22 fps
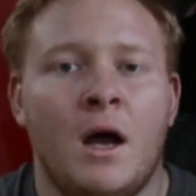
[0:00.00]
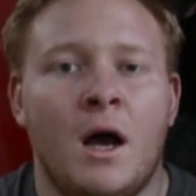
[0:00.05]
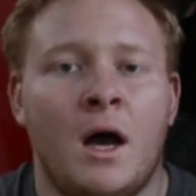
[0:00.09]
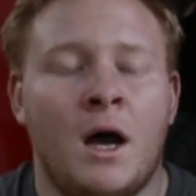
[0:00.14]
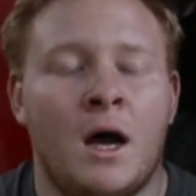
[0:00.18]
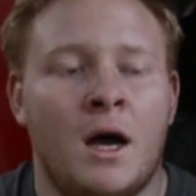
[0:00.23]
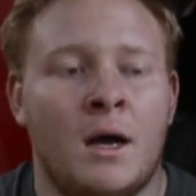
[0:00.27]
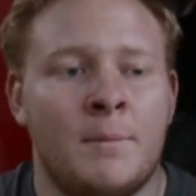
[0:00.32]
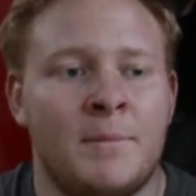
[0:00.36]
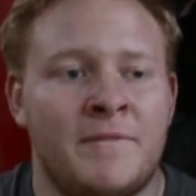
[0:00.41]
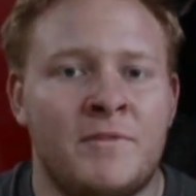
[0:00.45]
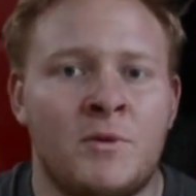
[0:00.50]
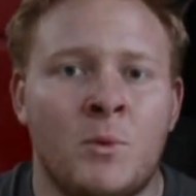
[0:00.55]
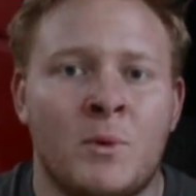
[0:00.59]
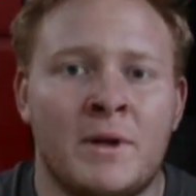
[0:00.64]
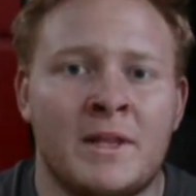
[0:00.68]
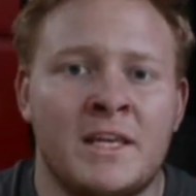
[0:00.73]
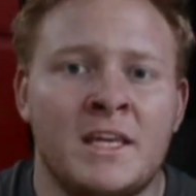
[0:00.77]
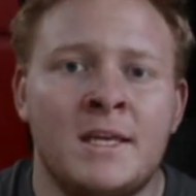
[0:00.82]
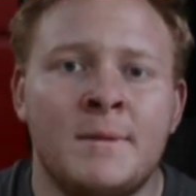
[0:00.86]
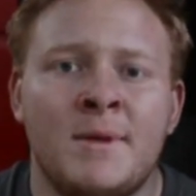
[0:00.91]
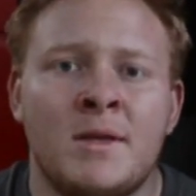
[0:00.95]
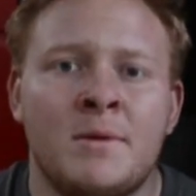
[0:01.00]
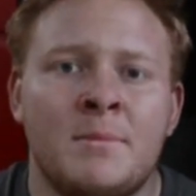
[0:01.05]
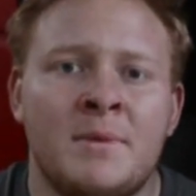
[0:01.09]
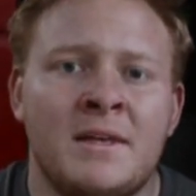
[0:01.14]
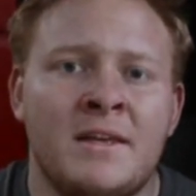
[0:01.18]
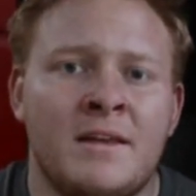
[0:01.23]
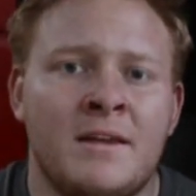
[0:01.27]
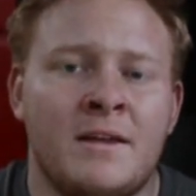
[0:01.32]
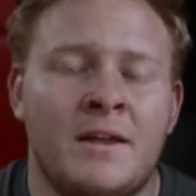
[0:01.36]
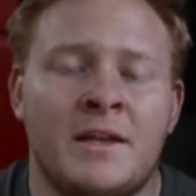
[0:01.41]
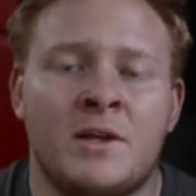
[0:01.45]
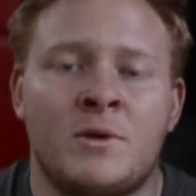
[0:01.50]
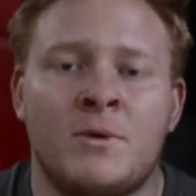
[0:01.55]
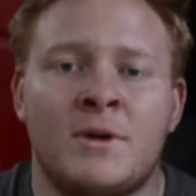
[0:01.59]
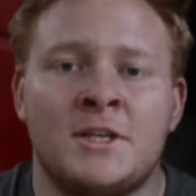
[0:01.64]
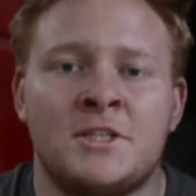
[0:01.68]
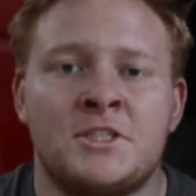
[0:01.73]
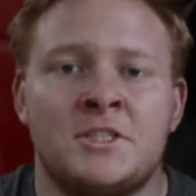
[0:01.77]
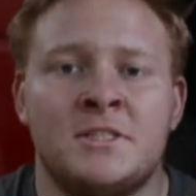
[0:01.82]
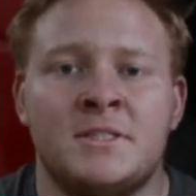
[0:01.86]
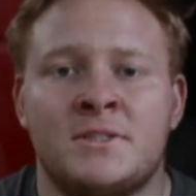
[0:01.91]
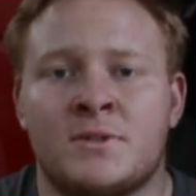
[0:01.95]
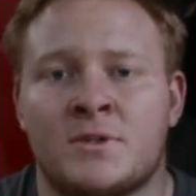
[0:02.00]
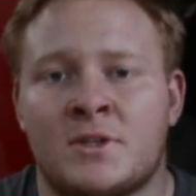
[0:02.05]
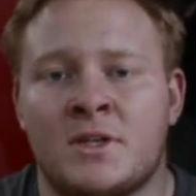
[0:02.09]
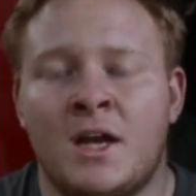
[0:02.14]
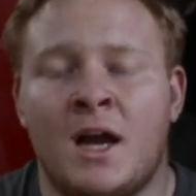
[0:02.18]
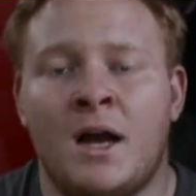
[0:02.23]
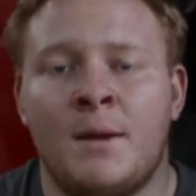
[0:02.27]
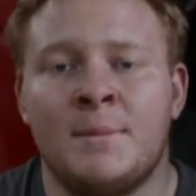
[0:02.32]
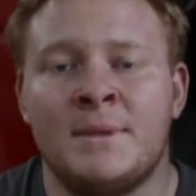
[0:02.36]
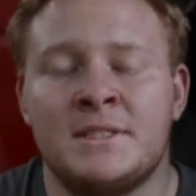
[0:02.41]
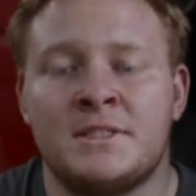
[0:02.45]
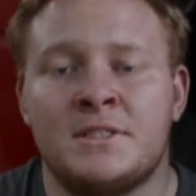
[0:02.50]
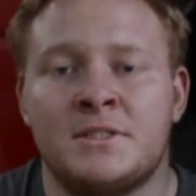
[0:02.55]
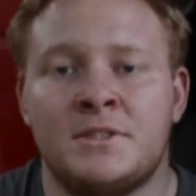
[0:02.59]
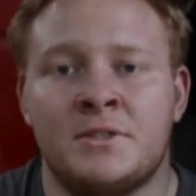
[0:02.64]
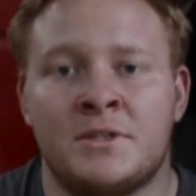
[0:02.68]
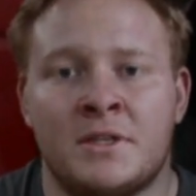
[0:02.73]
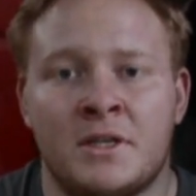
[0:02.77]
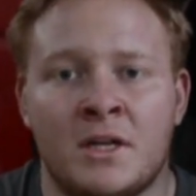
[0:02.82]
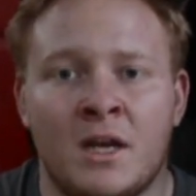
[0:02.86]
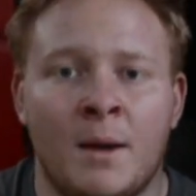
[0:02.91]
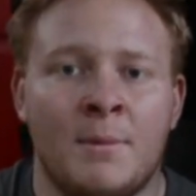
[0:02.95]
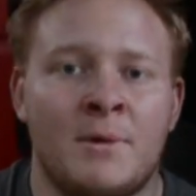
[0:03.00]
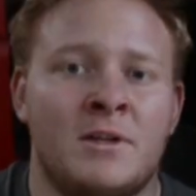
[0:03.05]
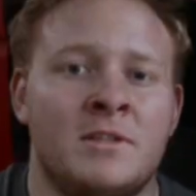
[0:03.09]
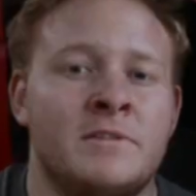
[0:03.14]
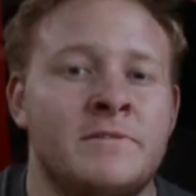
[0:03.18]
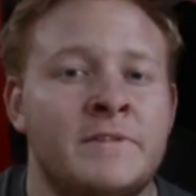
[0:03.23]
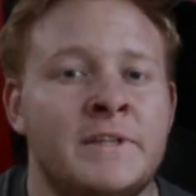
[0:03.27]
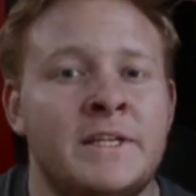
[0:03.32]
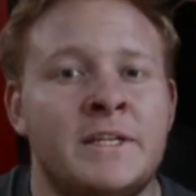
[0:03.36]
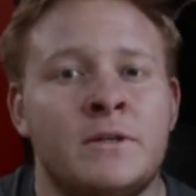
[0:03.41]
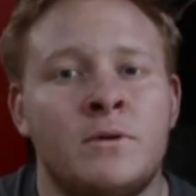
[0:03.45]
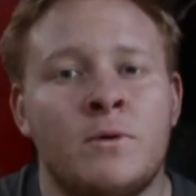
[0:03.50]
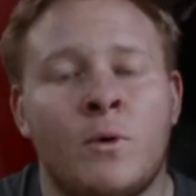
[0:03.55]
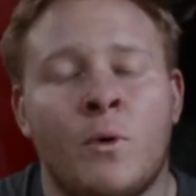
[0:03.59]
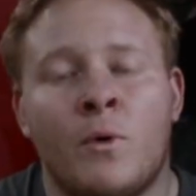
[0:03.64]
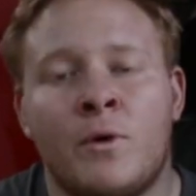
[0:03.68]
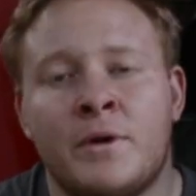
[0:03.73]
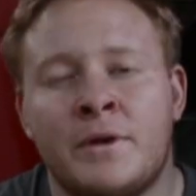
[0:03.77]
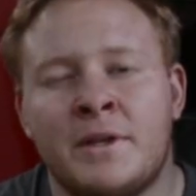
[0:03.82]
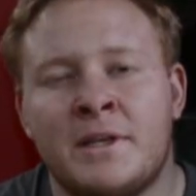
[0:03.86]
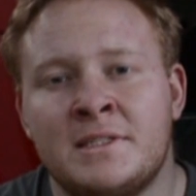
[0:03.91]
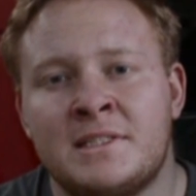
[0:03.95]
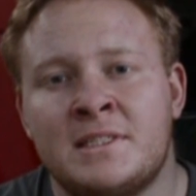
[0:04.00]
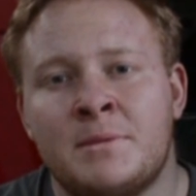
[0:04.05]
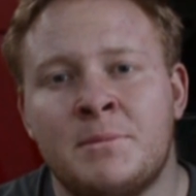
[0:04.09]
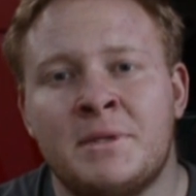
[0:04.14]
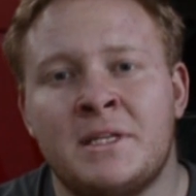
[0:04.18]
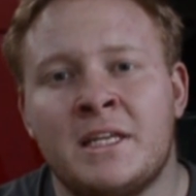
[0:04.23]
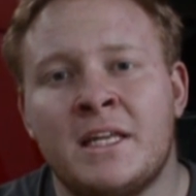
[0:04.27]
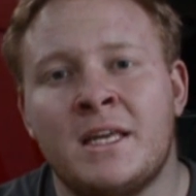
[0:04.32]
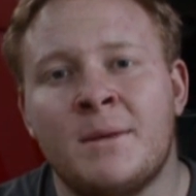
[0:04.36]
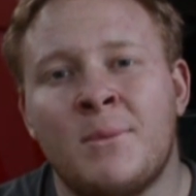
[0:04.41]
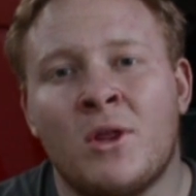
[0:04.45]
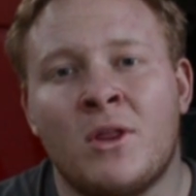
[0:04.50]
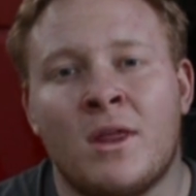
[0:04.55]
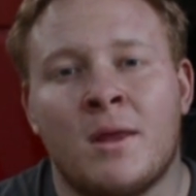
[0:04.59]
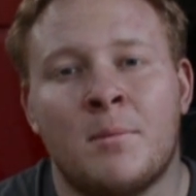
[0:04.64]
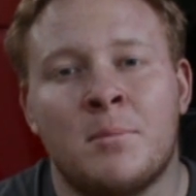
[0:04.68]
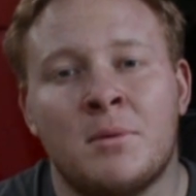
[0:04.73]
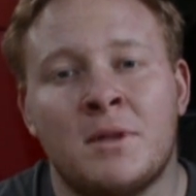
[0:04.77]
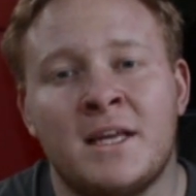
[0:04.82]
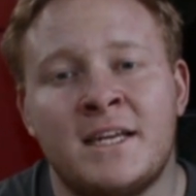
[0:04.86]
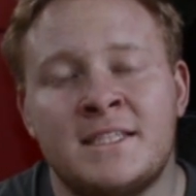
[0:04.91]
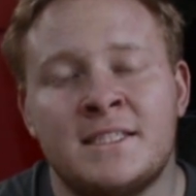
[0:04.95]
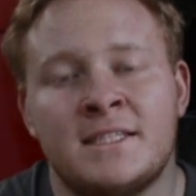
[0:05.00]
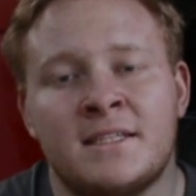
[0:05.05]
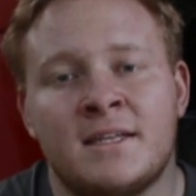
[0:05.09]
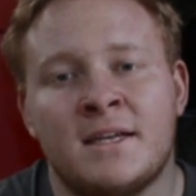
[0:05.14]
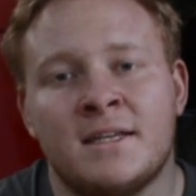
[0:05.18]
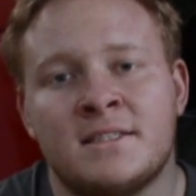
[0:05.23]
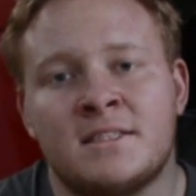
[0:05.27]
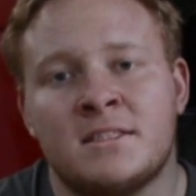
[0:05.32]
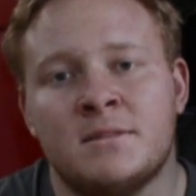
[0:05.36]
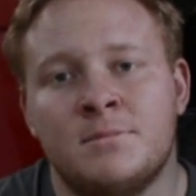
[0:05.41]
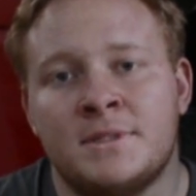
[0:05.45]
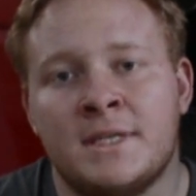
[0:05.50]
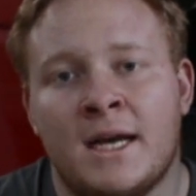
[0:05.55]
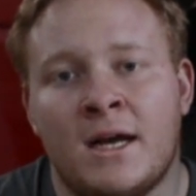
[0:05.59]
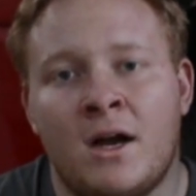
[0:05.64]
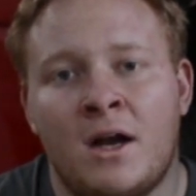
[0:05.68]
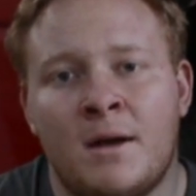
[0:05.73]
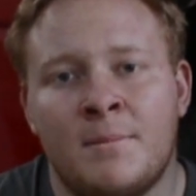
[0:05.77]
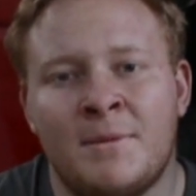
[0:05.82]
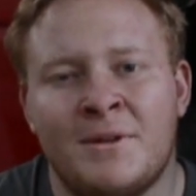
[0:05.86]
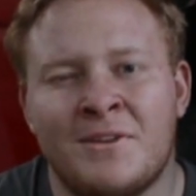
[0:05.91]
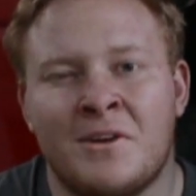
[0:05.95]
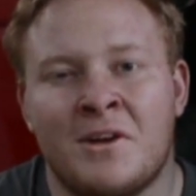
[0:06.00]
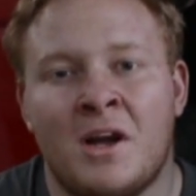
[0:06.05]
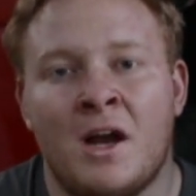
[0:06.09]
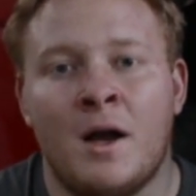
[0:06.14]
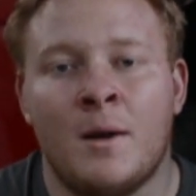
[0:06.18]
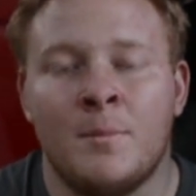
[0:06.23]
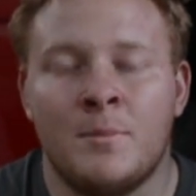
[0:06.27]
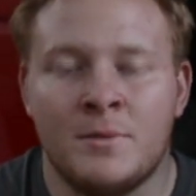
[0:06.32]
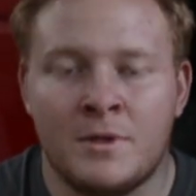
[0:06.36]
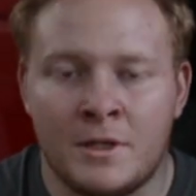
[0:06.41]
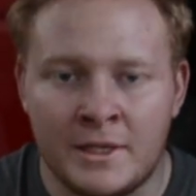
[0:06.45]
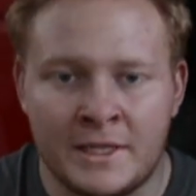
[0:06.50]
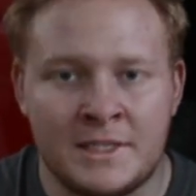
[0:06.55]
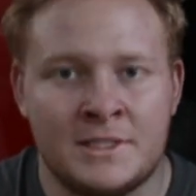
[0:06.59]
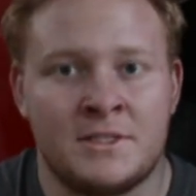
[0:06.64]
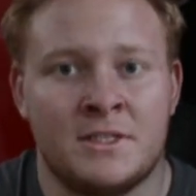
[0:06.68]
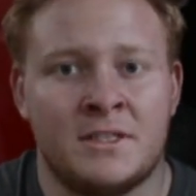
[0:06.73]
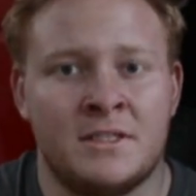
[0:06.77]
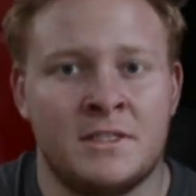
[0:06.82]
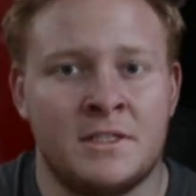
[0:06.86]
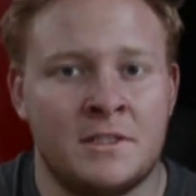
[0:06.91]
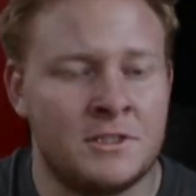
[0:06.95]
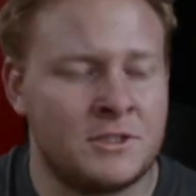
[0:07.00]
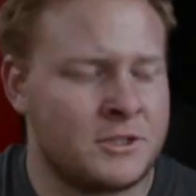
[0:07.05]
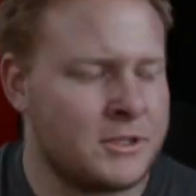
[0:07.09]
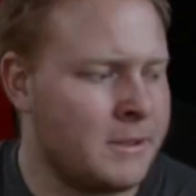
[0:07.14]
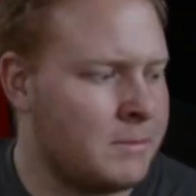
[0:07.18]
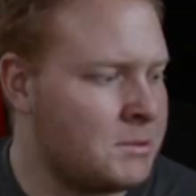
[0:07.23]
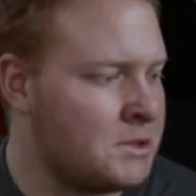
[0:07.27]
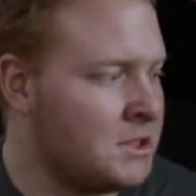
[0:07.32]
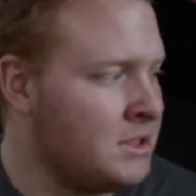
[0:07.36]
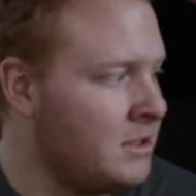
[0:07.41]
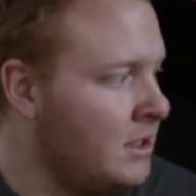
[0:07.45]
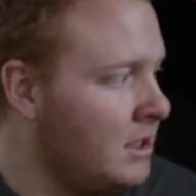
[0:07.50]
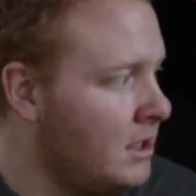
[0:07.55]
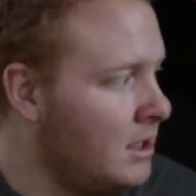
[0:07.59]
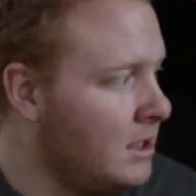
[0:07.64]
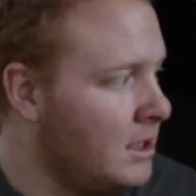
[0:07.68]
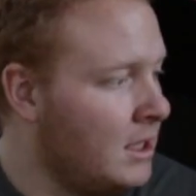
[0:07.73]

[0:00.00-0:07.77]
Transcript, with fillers: Um, if you want to email me any questions or comments, you can comment on the video, or you can send me an email at blazing customs at hotmail dot com. The links are in the description.